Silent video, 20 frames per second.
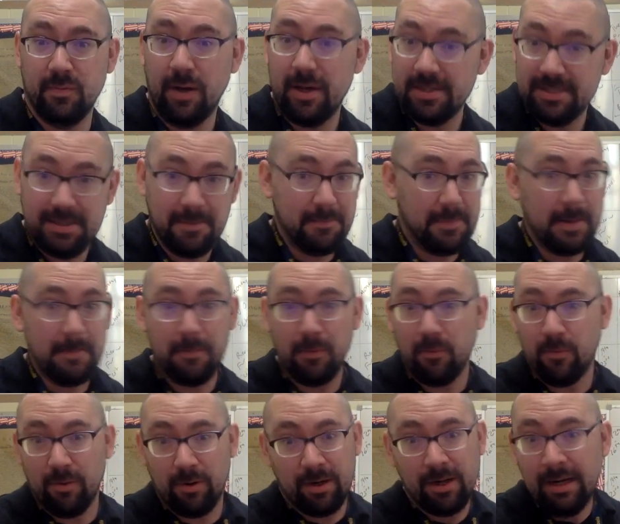While some people
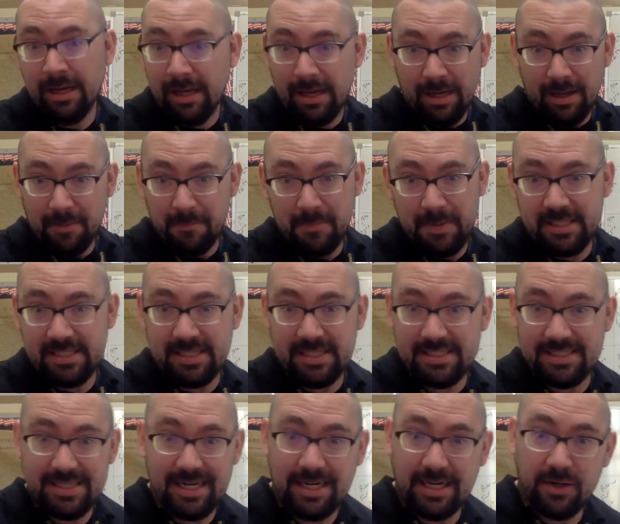were busy
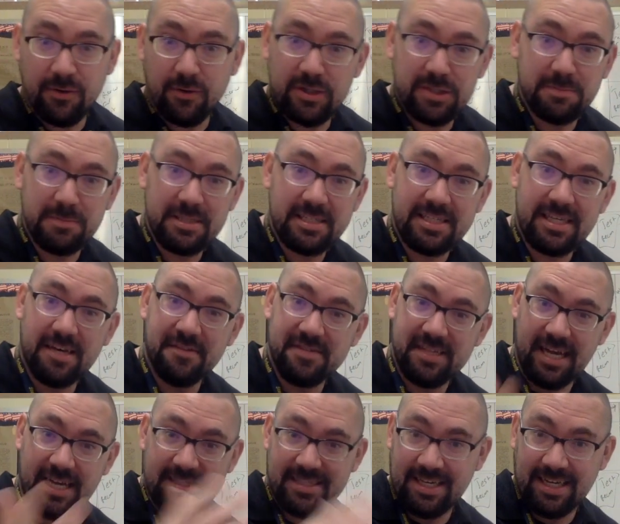sending Christmas gifts
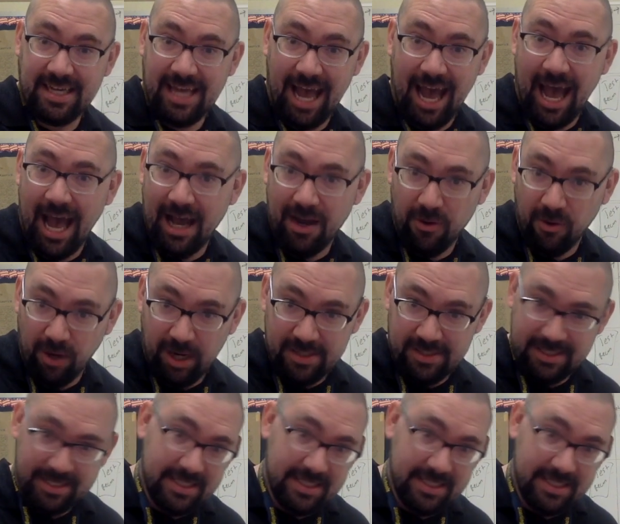as a gag or as an